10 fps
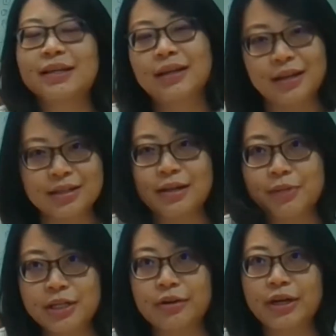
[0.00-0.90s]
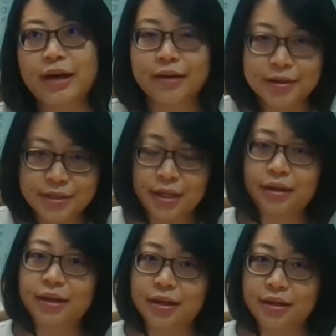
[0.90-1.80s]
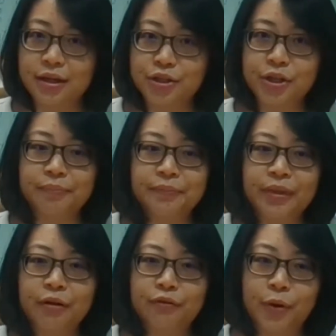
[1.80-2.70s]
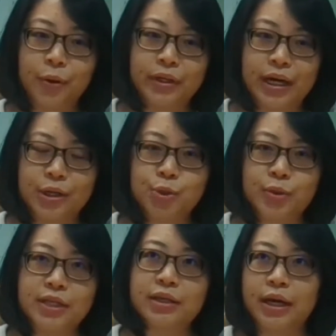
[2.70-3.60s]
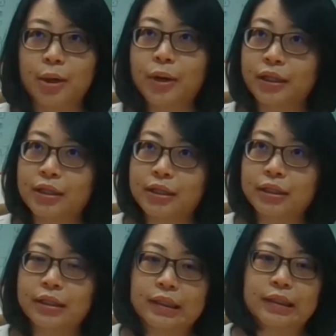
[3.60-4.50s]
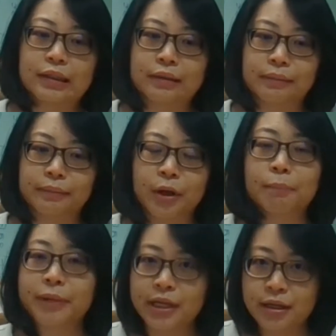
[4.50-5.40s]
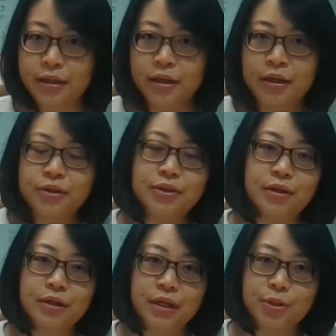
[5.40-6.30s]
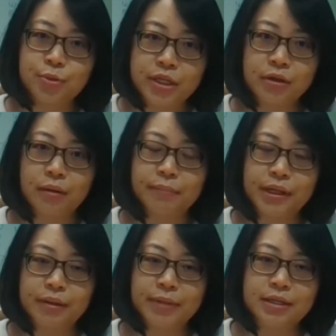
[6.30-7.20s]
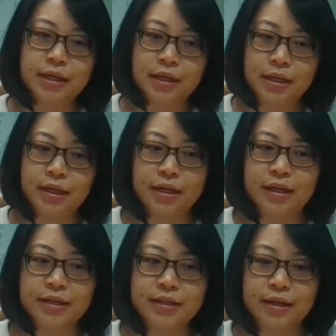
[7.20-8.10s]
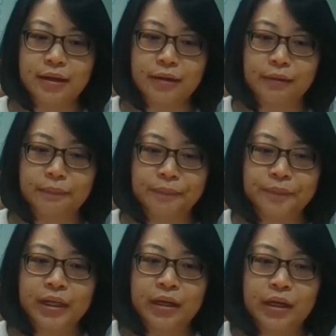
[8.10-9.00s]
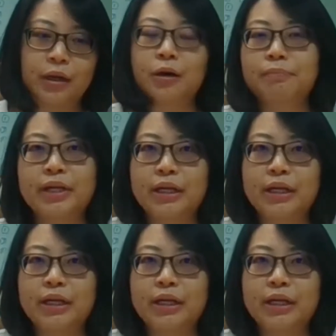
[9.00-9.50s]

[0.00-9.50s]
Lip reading: a subsidiary LLC in Egypt for their Swiss headquarter company. So the Swiss company basically is a company